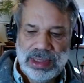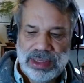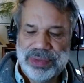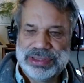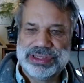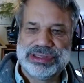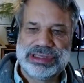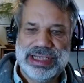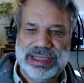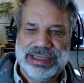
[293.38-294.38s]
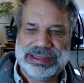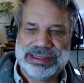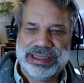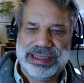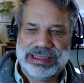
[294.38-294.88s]
The Russians say these
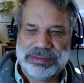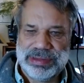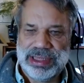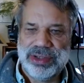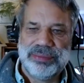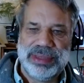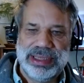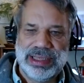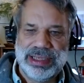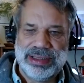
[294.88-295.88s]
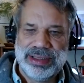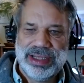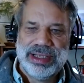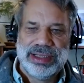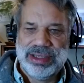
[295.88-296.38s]
things, but they don't mean it.
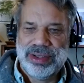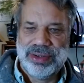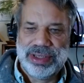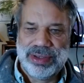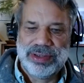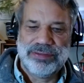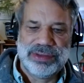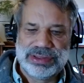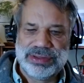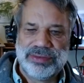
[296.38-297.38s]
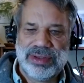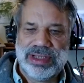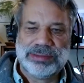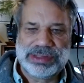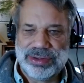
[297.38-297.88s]
They're on the verge of
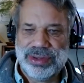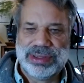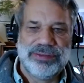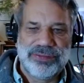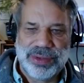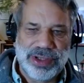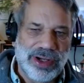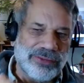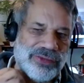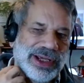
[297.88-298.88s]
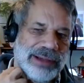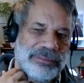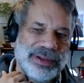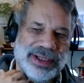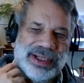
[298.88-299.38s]
collapse. They're looking for an off
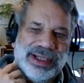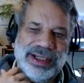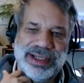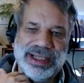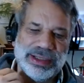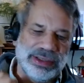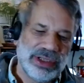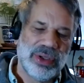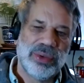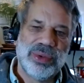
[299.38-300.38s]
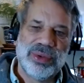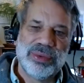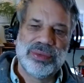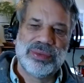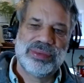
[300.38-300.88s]
ramp. and
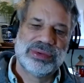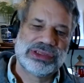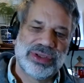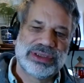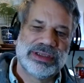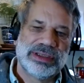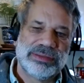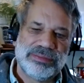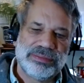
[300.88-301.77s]
we'll start to